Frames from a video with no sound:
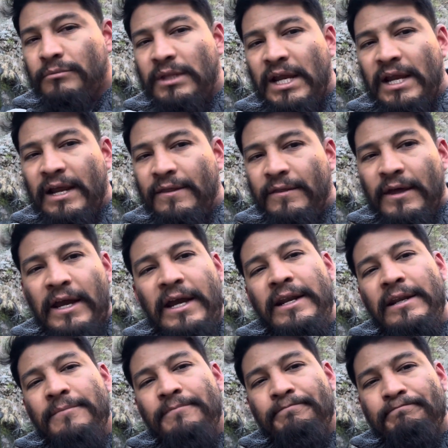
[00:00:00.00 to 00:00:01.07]
and then
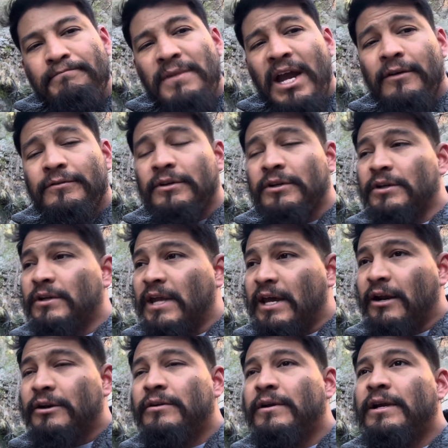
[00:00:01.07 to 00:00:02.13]
after you get
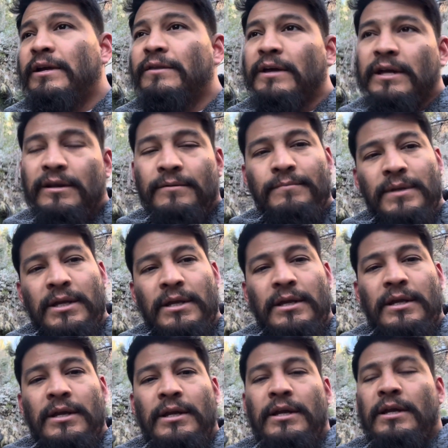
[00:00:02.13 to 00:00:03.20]
under it, then
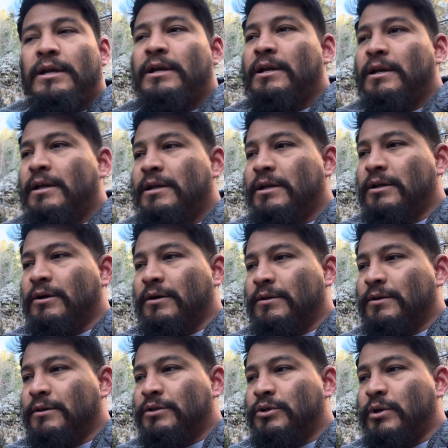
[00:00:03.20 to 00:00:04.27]

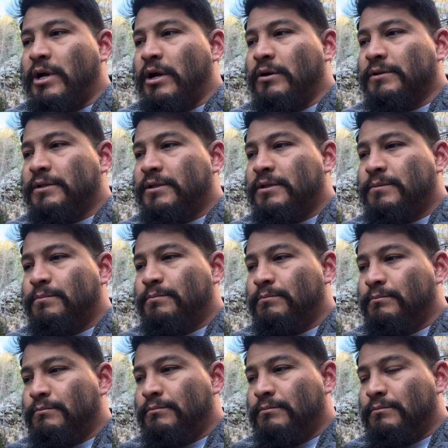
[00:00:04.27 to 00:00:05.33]
the trail is
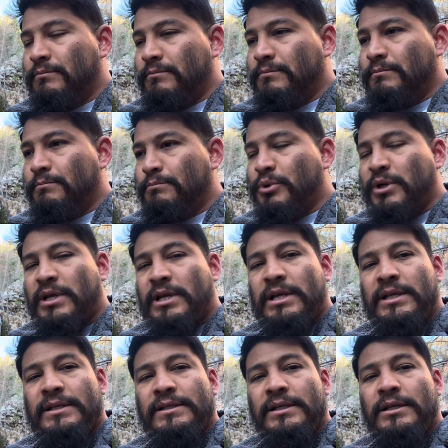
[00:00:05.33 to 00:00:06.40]
pretty
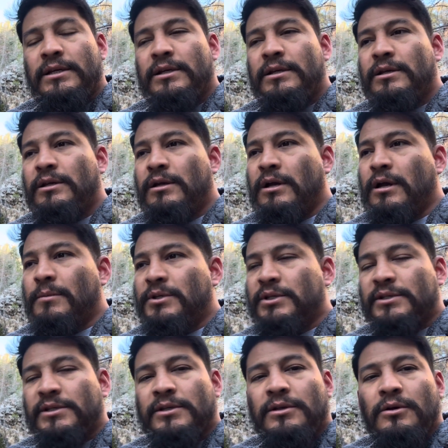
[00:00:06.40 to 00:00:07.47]
easy. You
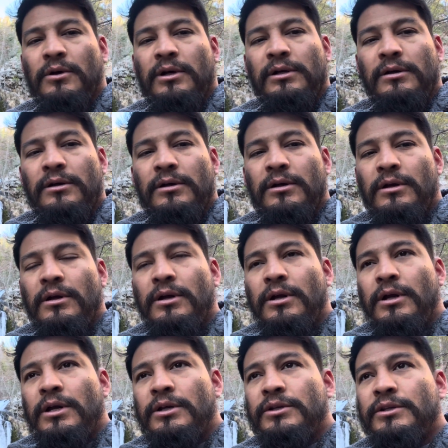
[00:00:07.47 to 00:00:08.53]
just
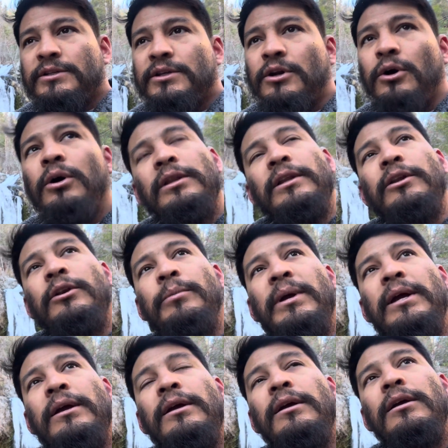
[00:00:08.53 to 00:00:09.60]
go a little bit.
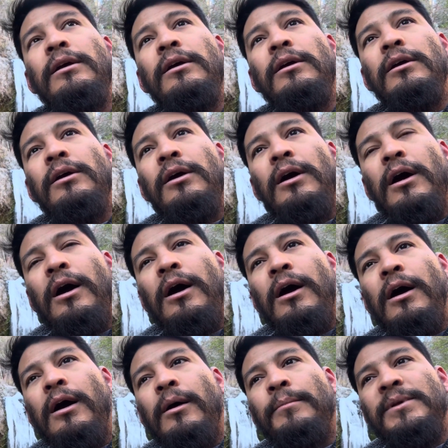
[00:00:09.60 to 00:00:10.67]

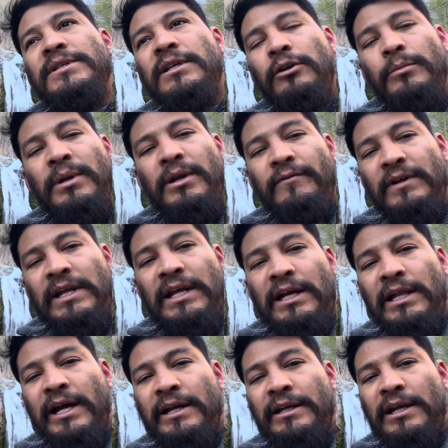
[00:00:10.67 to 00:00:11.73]
It's a little bit of an
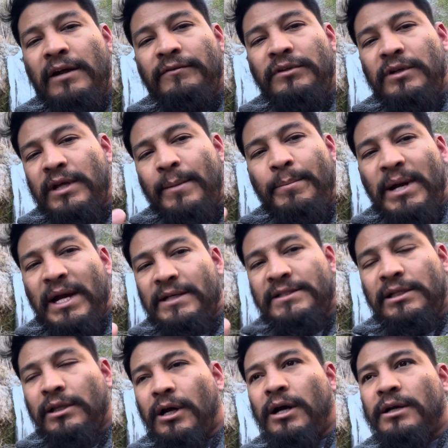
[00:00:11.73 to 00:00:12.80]
incline after you get past the
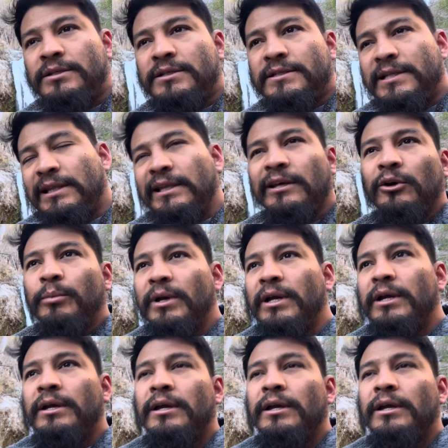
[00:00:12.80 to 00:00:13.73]
log, just a little bit,